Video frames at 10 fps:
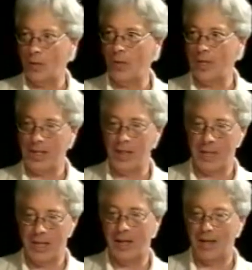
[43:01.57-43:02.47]
the stories in
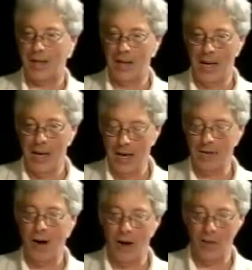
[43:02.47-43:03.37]
a particular
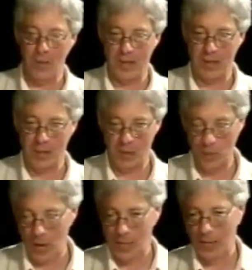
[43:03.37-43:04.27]
environment. It
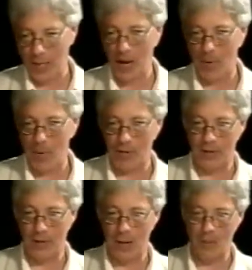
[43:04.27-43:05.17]
was one down by the
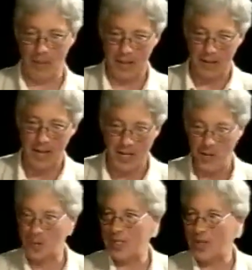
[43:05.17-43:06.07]
river, then was in a
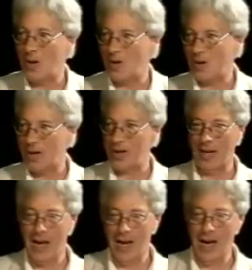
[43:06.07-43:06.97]
nature reserve, and
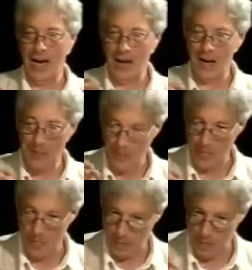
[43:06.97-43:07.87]
then
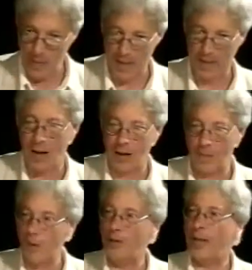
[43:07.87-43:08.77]
from that
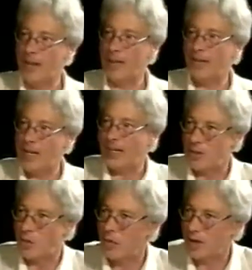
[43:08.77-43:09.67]
starting point they then take
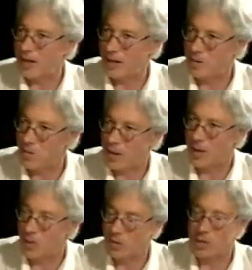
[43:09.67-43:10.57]
the story
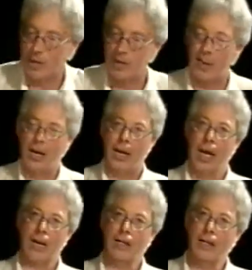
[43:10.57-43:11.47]
where they want it.
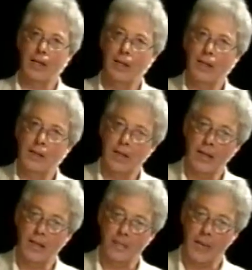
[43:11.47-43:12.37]
And in her
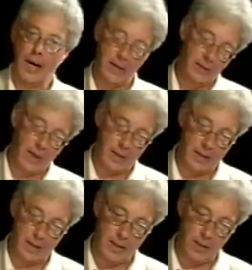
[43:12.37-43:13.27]
guided
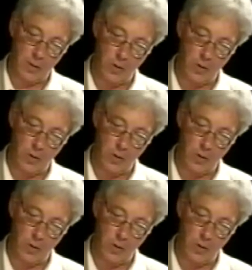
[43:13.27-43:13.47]
fantasy